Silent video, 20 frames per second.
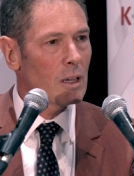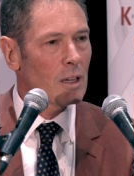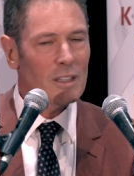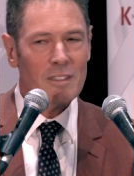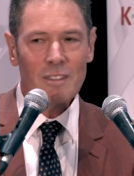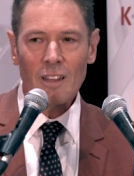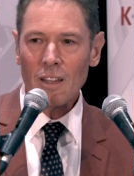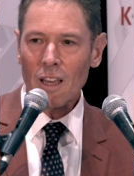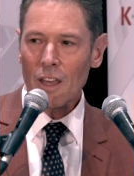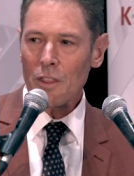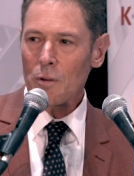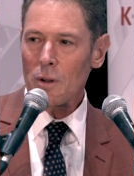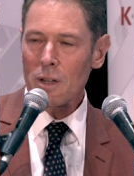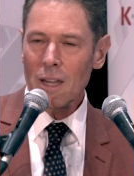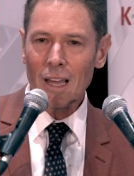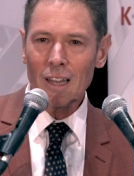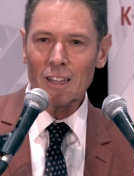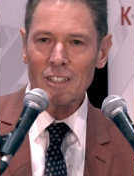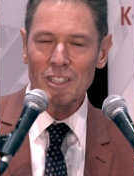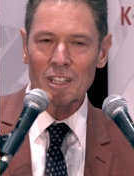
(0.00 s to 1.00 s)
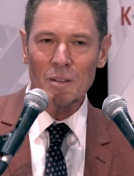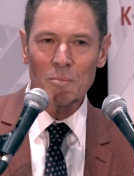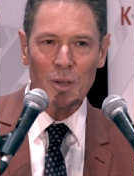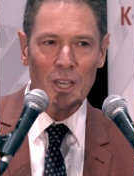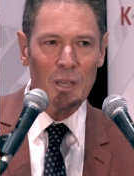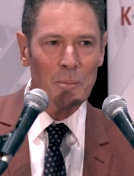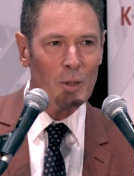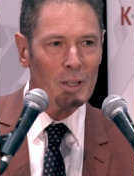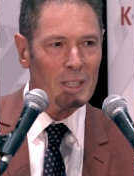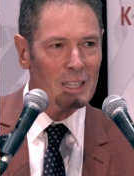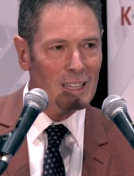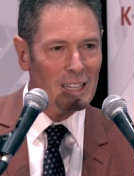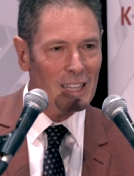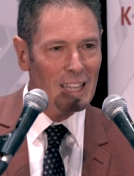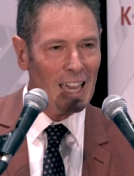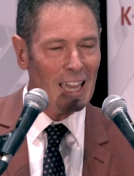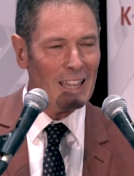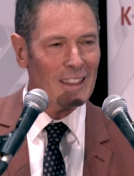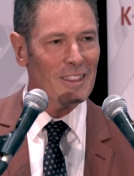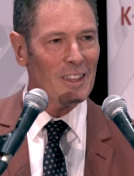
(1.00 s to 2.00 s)
It's another analogy, and people can
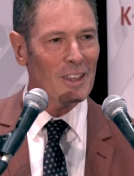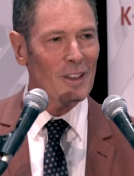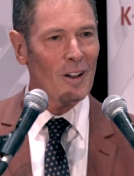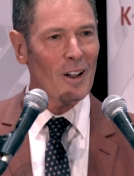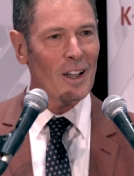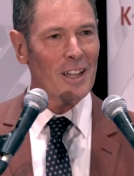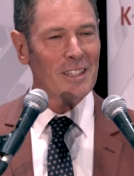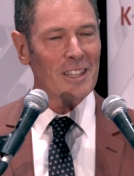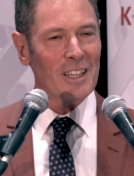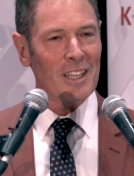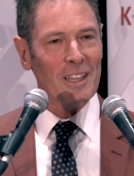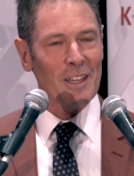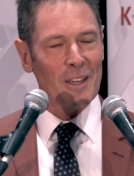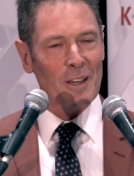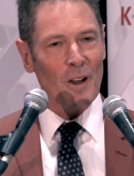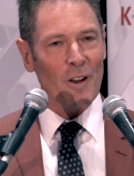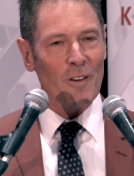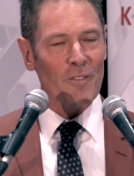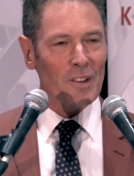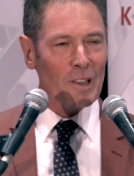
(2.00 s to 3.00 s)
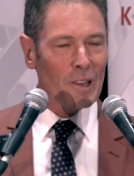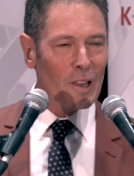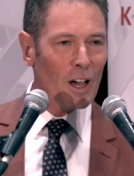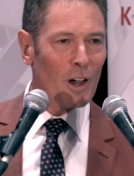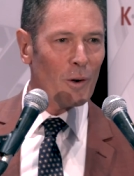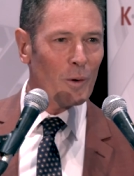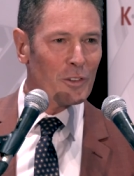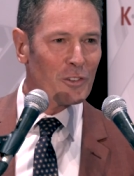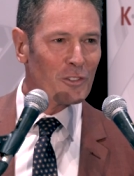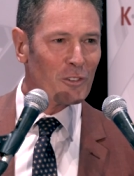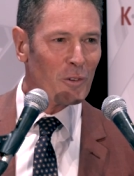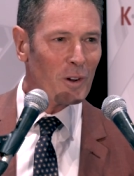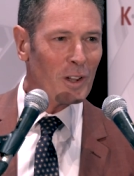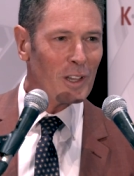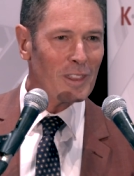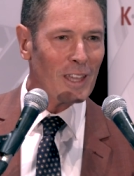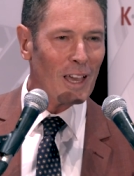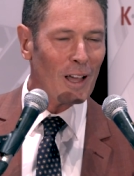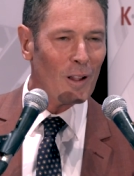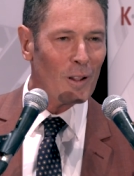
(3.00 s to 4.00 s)
get the idea of lower
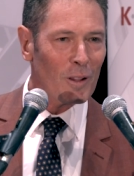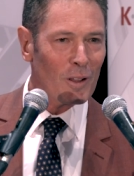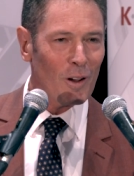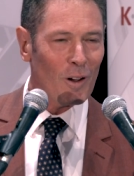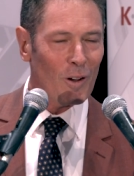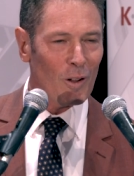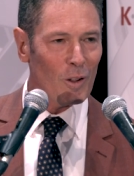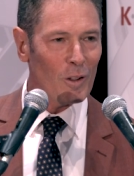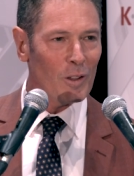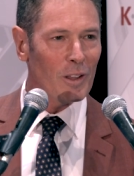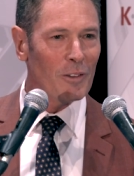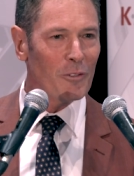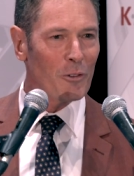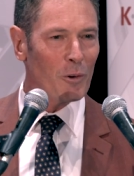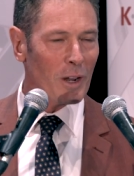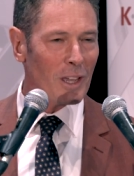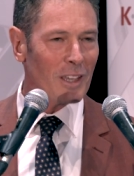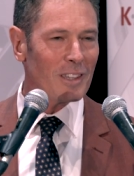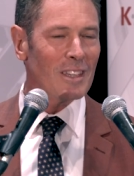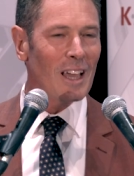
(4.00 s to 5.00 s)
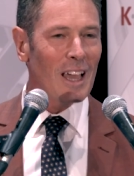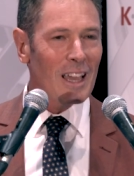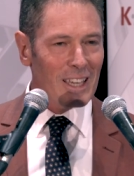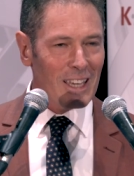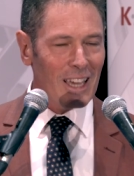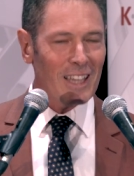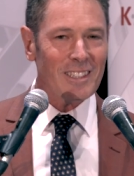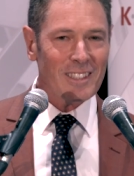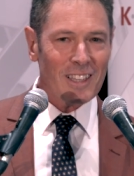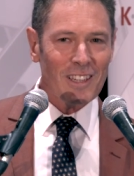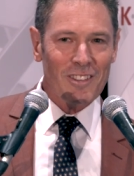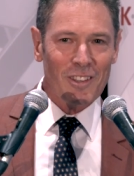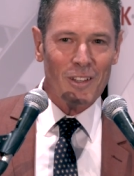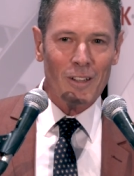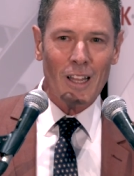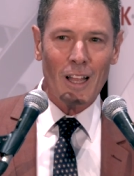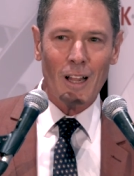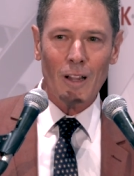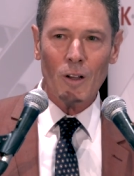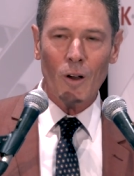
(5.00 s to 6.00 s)
strength alcohol drinks. Yes, they're
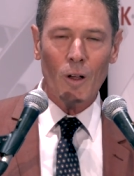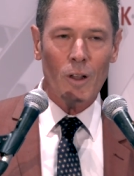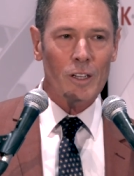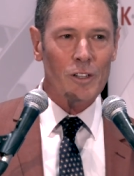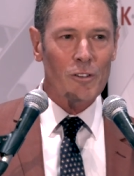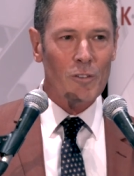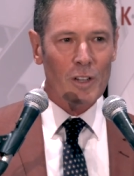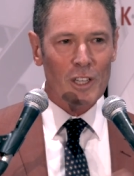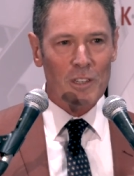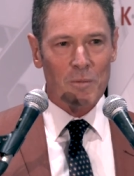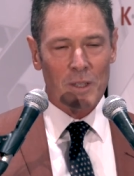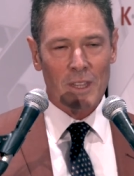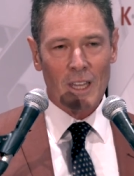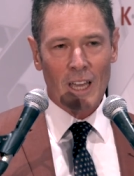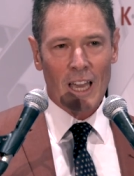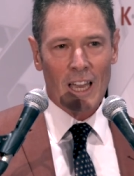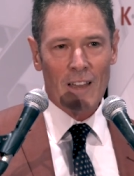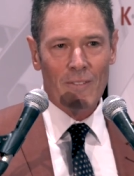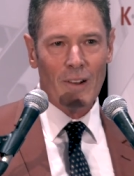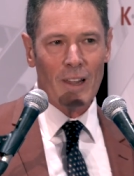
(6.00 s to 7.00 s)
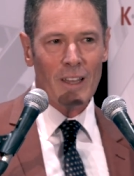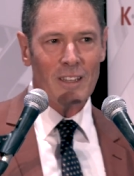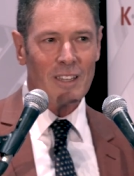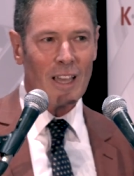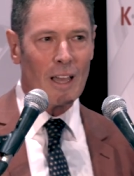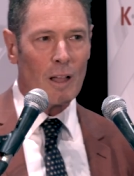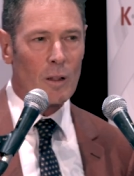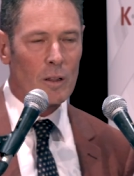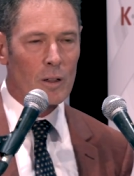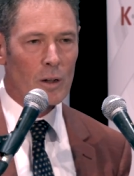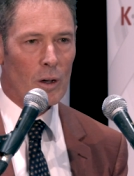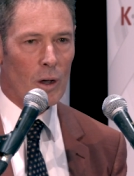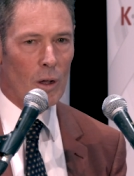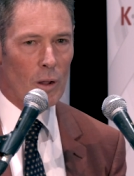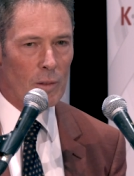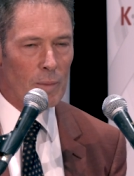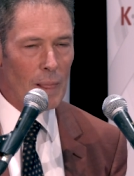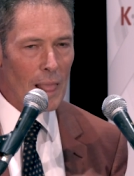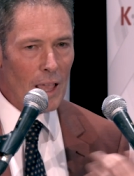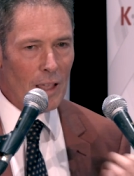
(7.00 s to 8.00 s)
still alcoholic drinks, but they have less
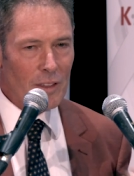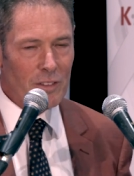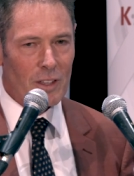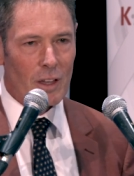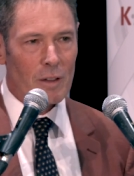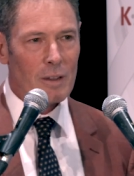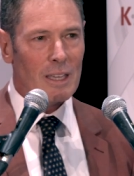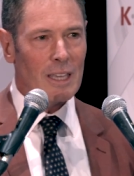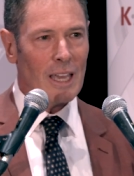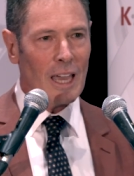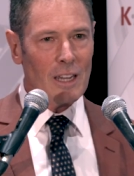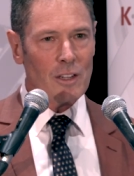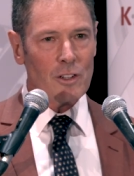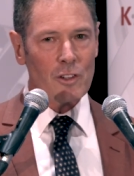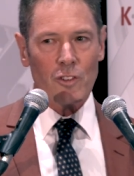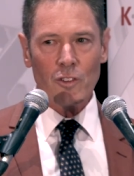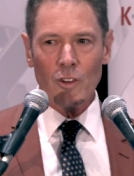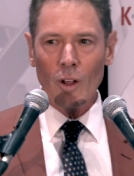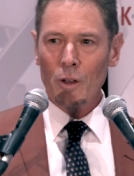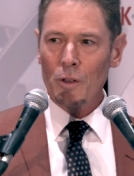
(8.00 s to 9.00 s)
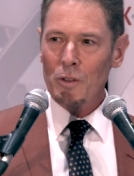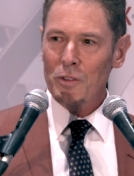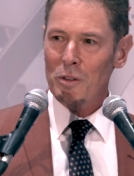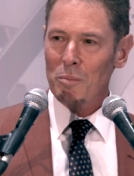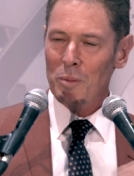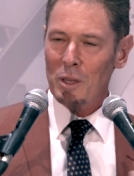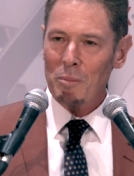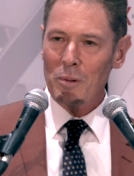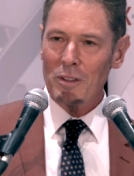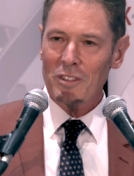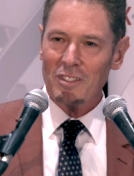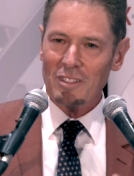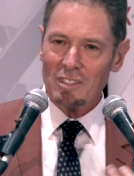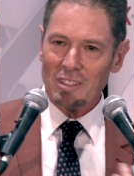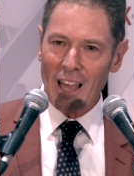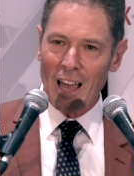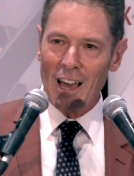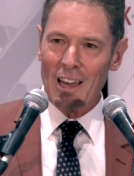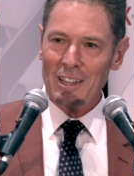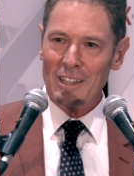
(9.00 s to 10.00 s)
alcohol. So, again, shows that people are
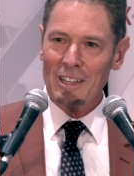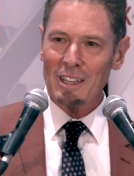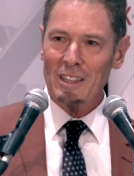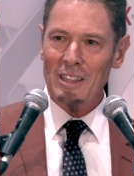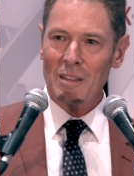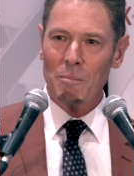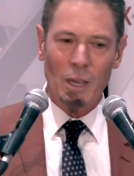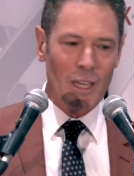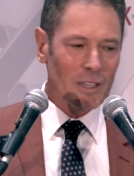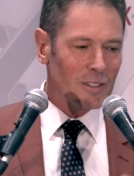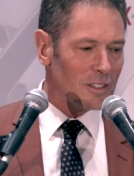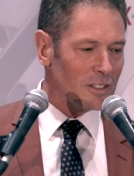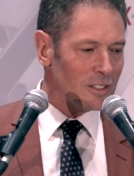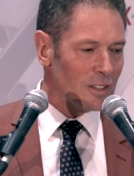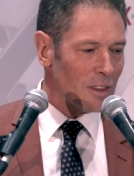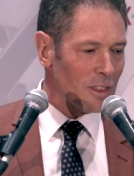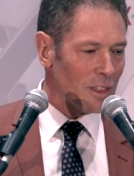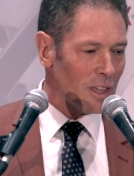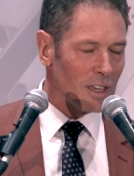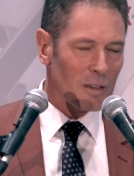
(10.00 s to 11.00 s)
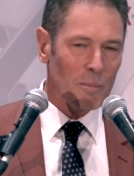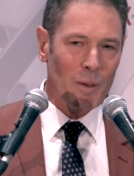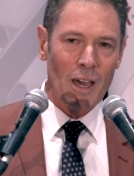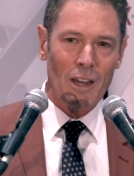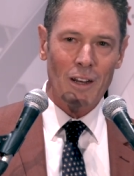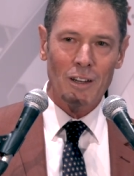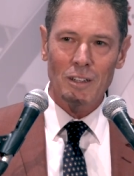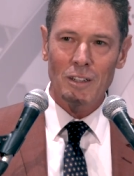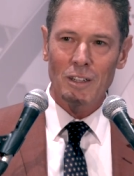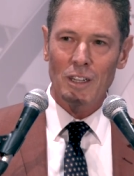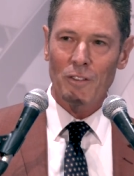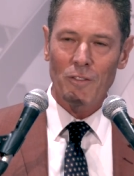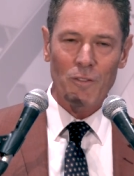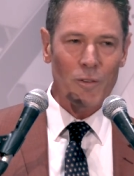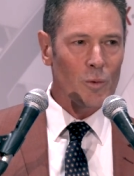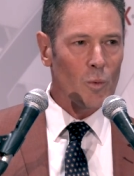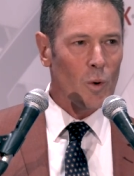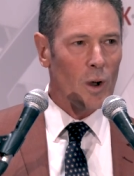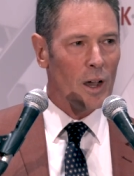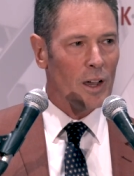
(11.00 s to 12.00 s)
starting to get the message and think about it in
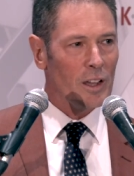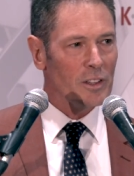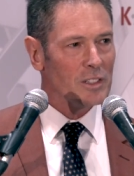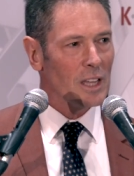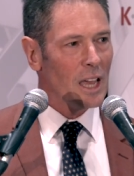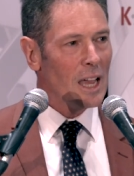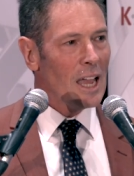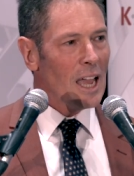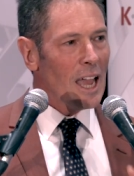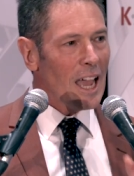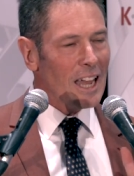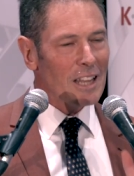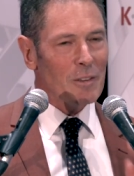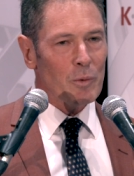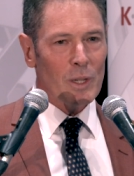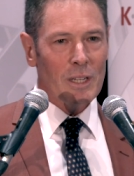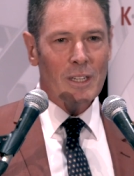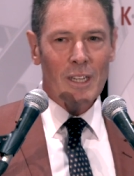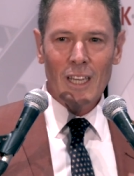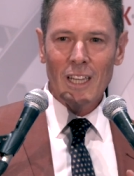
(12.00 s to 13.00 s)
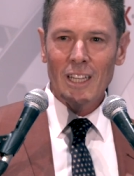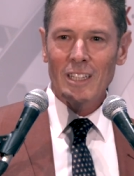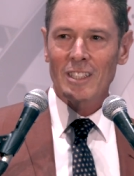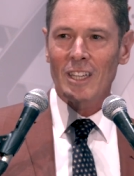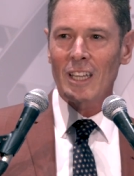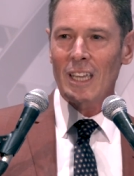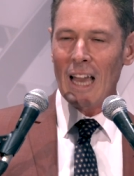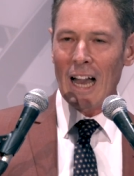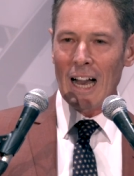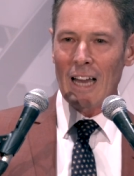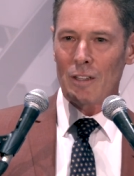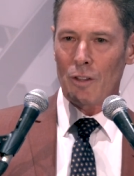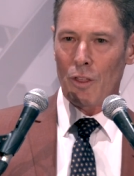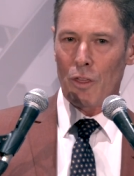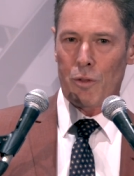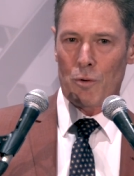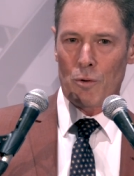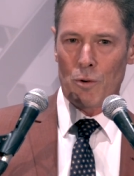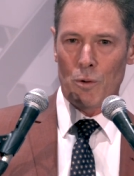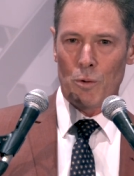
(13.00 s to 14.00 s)
different ways. And we need to cut
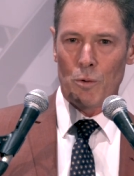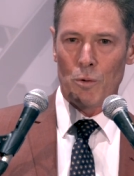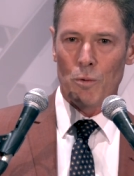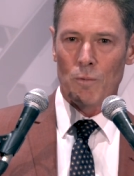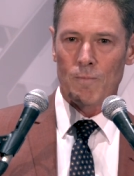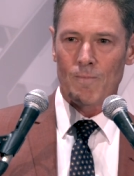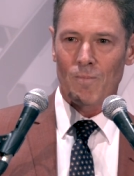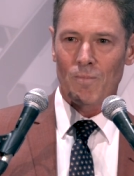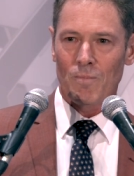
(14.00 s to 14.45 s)
through.